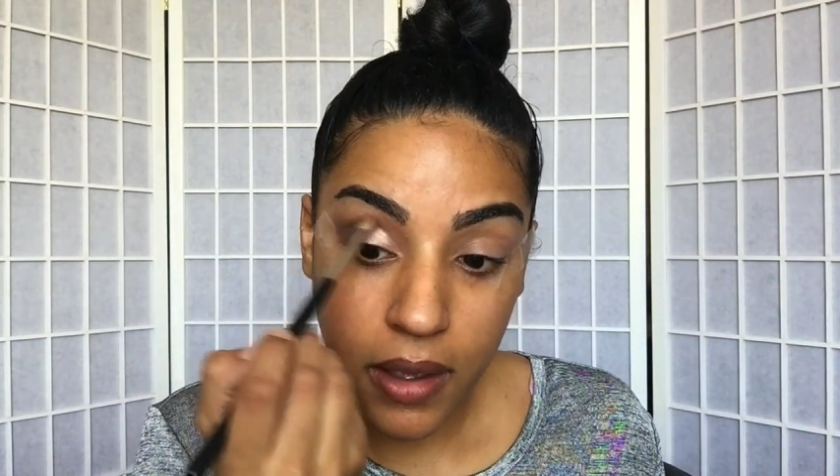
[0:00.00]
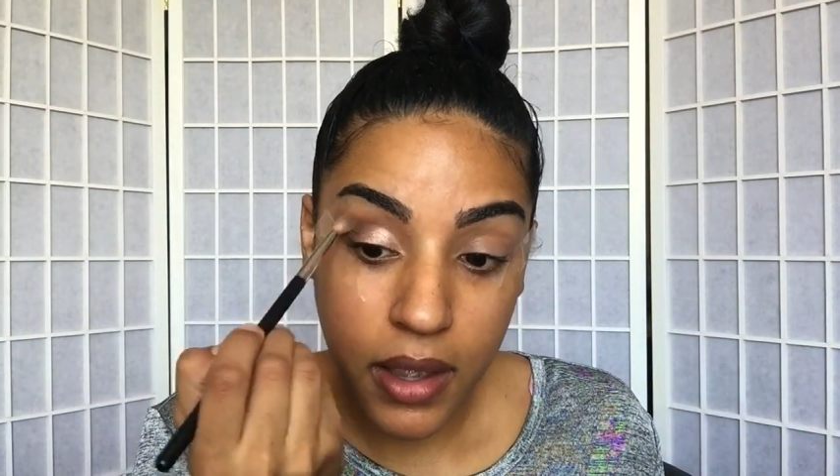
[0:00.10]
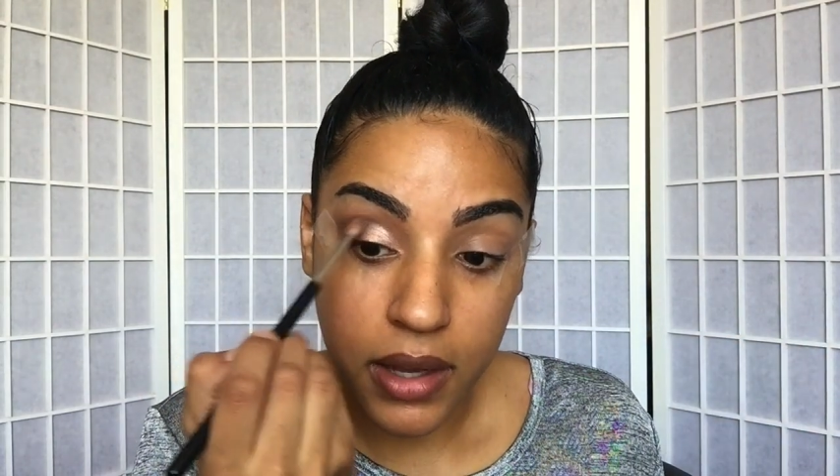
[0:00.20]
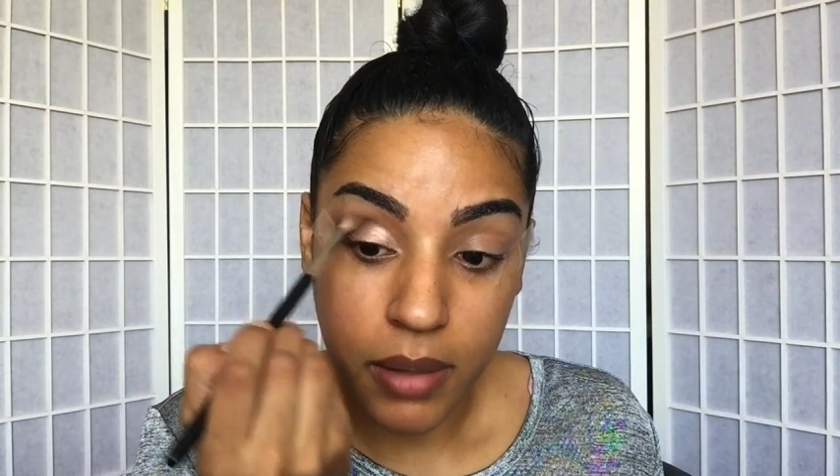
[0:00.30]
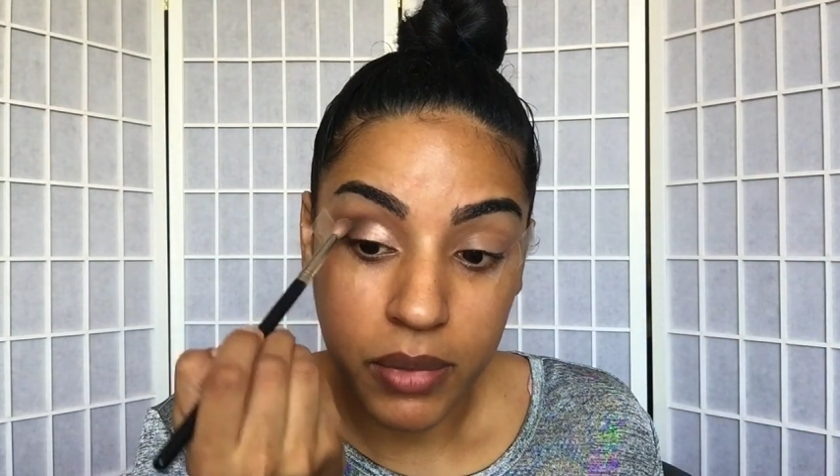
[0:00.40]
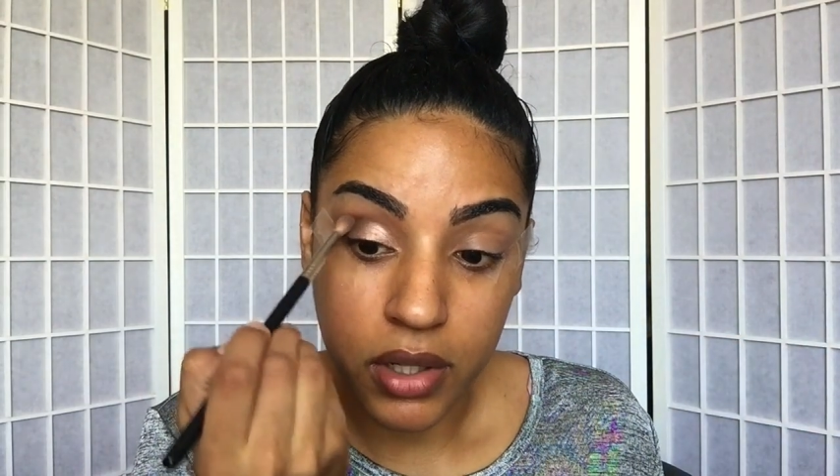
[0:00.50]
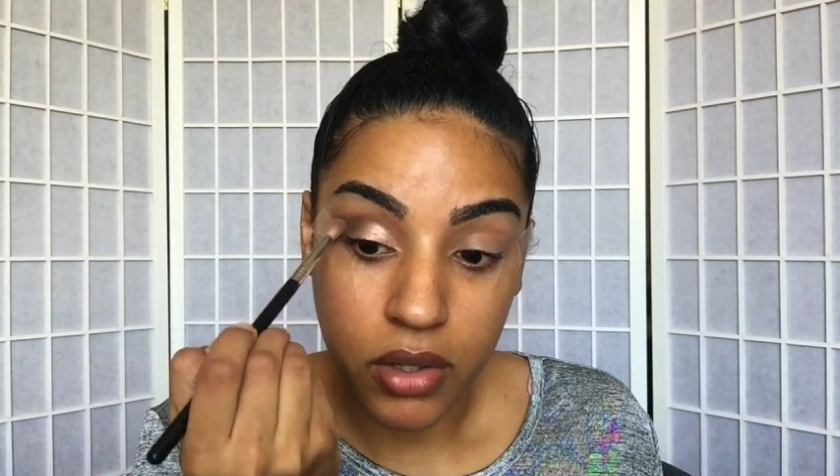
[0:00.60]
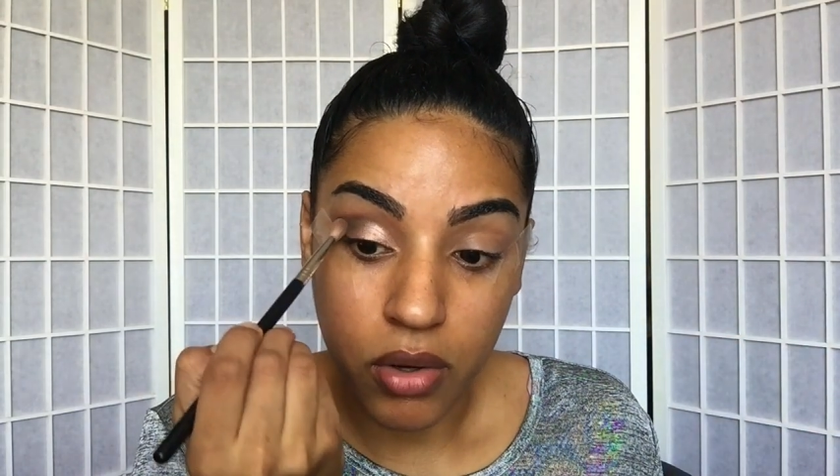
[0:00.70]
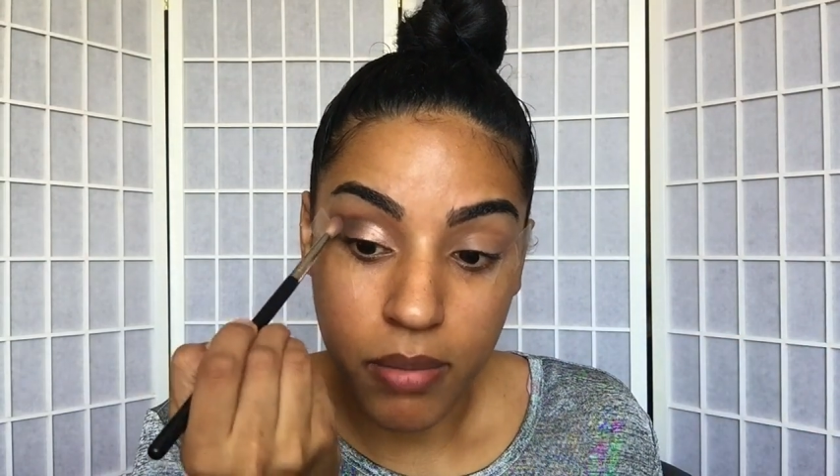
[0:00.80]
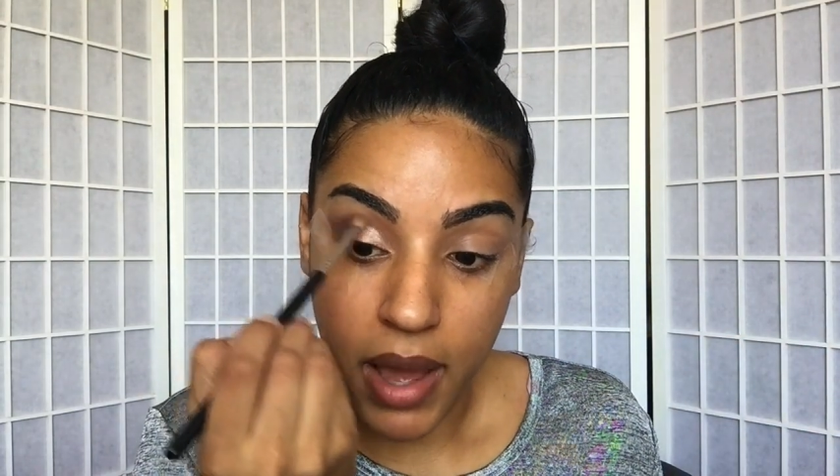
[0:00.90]
And I'm going
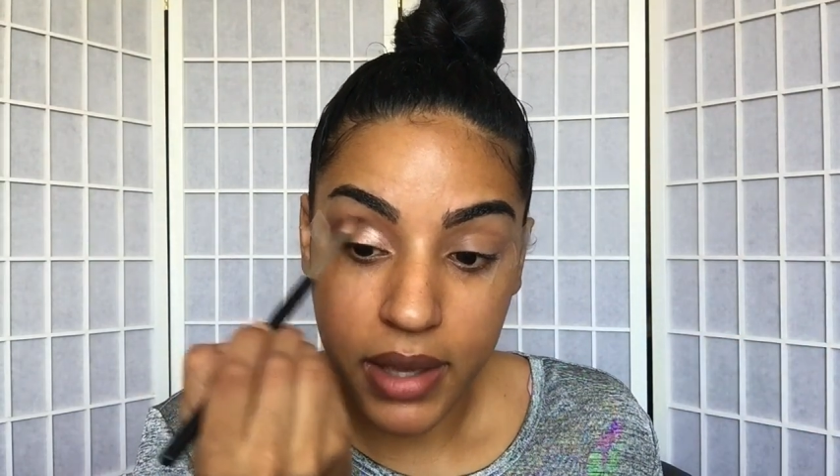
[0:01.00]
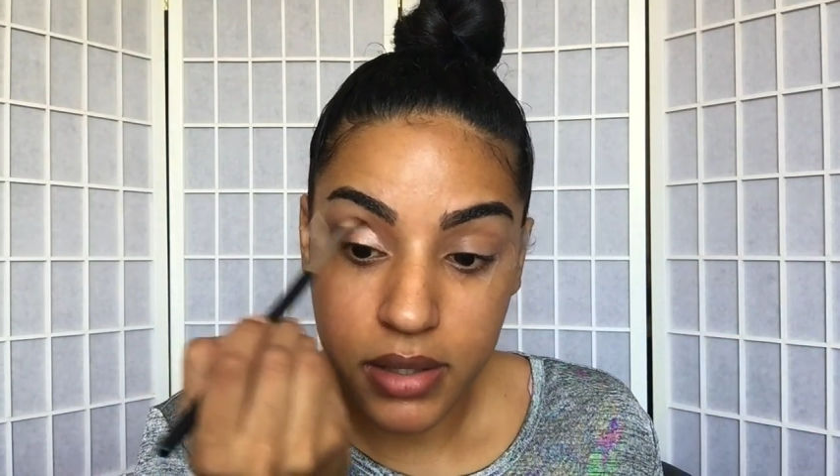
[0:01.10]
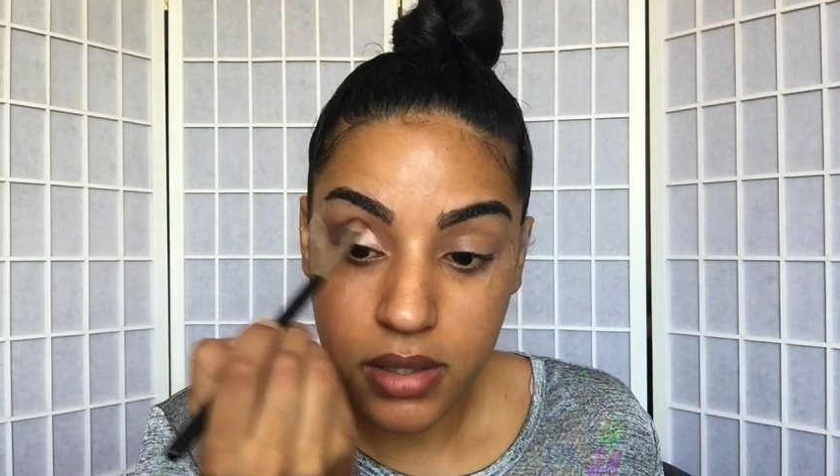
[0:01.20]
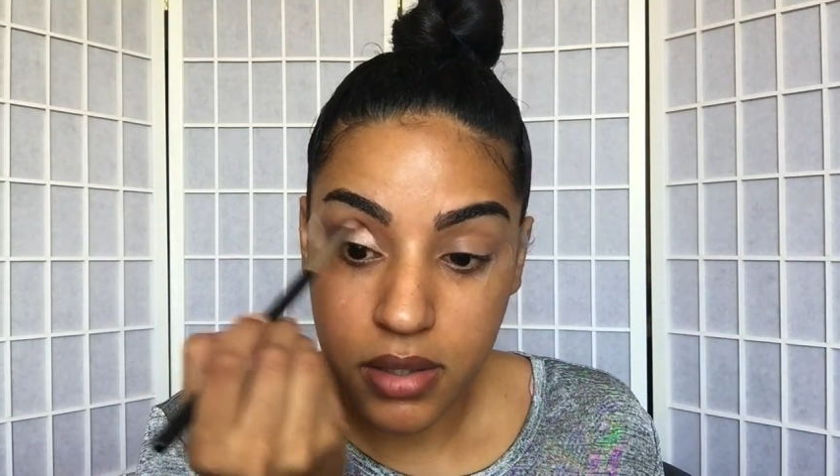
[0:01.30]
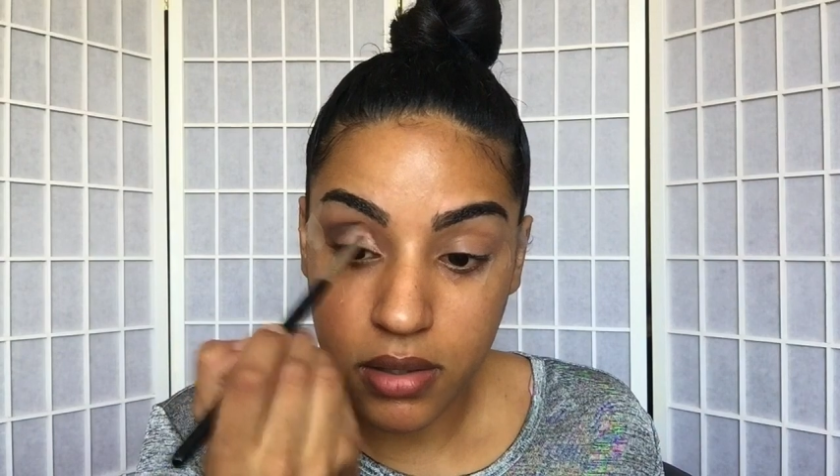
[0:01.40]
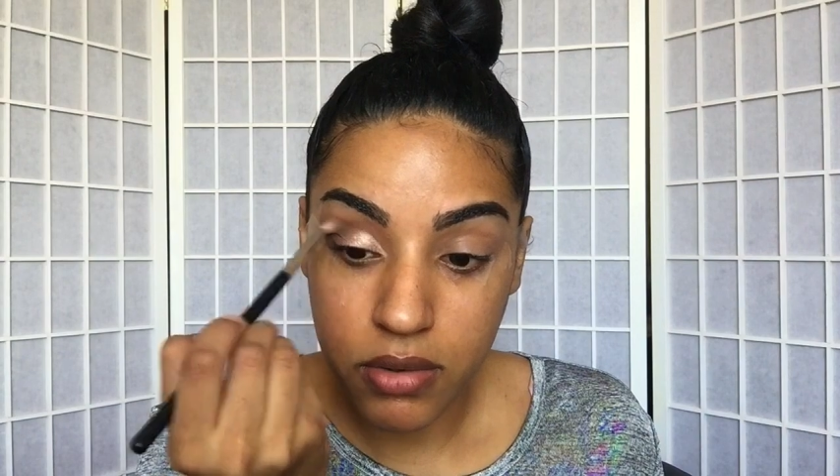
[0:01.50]
to go back into the